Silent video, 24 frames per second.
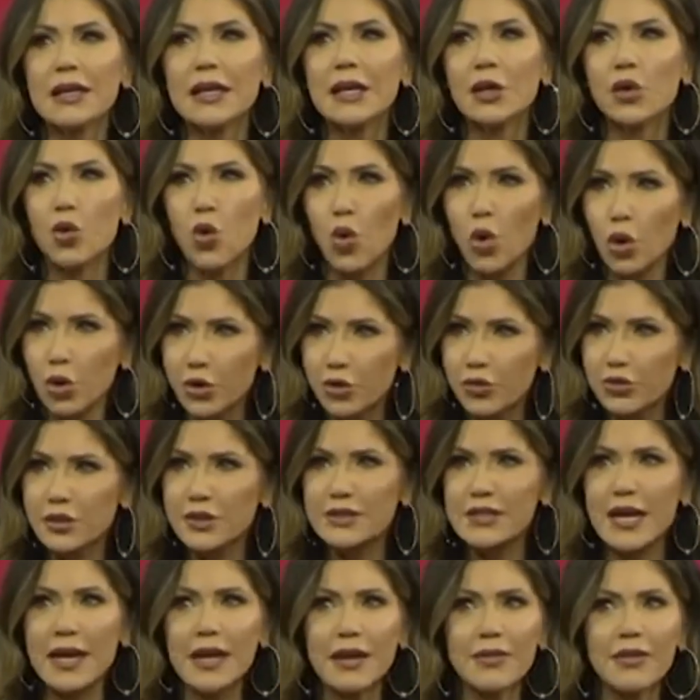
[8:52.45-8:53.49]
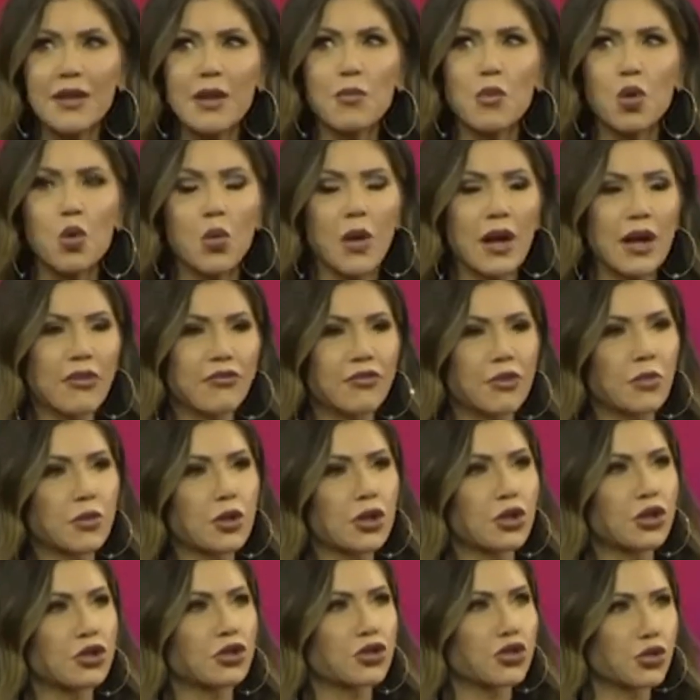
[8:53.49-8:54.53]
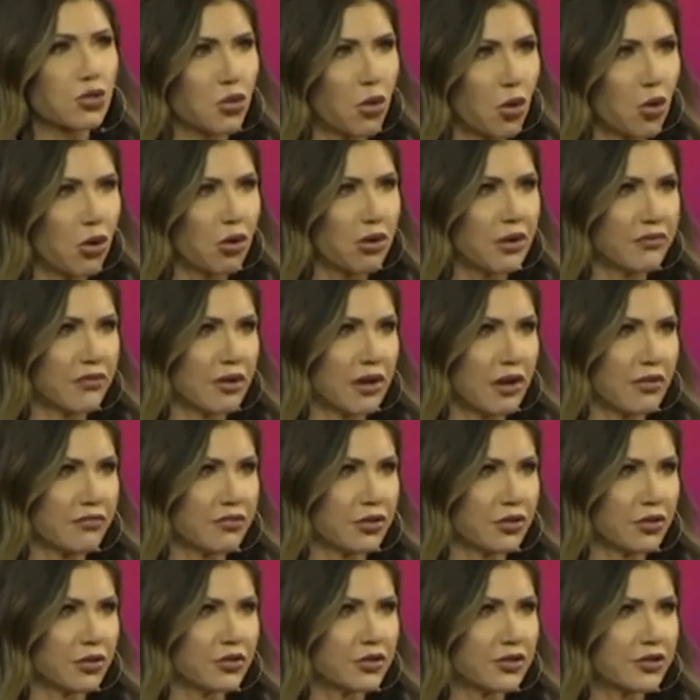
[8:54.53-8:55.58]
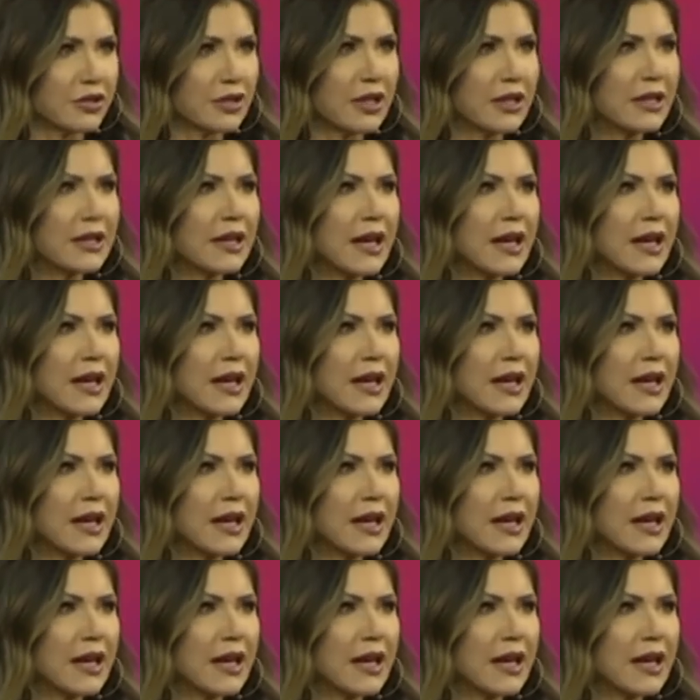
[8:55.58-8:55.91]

in order to take them away from the control of governors